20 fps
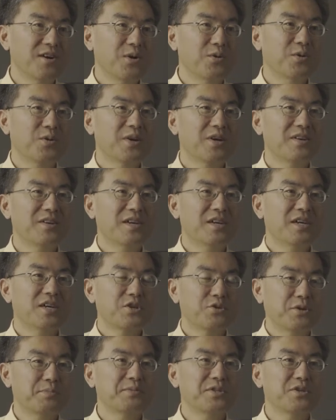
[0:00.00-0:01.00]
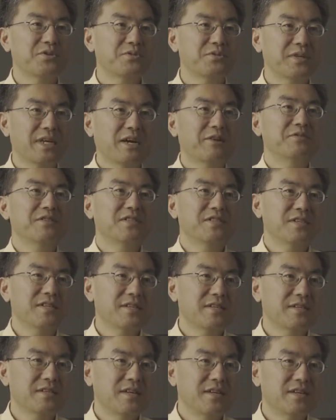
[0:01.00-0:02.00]
or
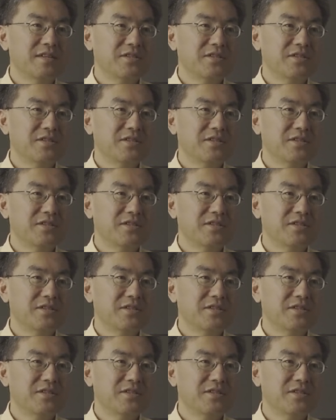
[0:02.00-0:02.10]
cryptocurrencies,